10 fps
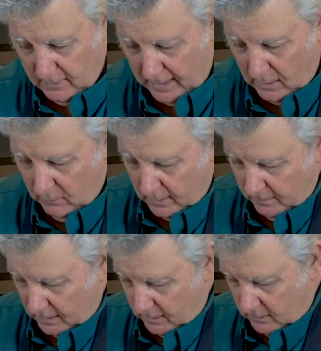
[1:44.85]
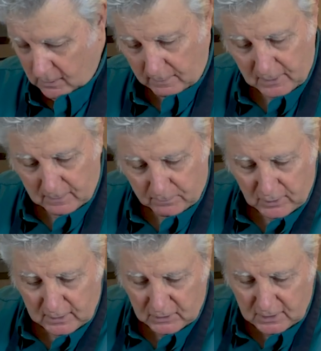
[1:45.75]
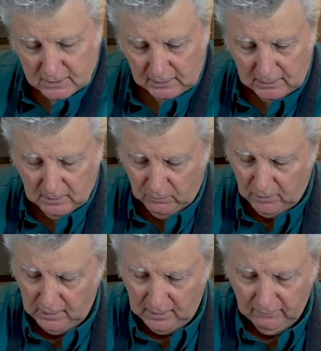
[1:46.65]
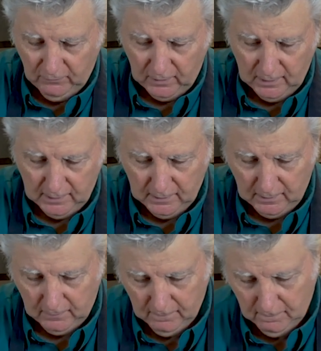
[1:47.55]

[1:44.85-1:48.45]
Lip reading: Now what I'm going to do, I'm going to put just a little more olive oil in here.